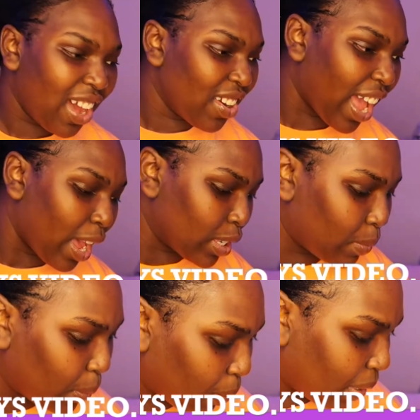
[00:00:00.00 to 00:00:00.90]
I don't know how some
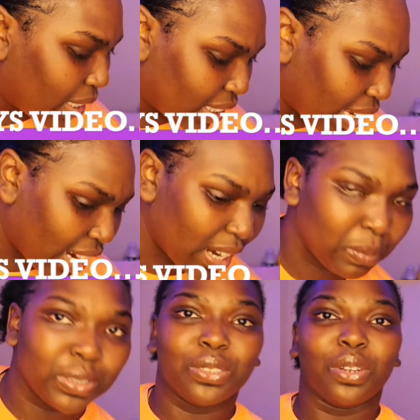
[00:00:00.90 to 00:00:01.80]
people be standing up
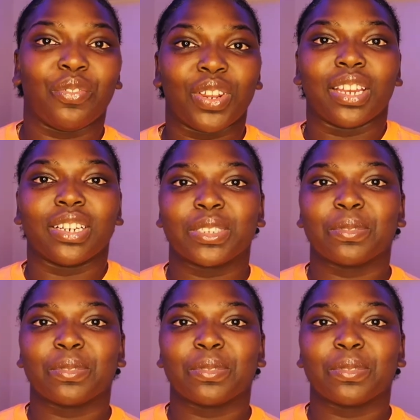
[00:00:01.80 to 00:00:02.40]
and doing videos.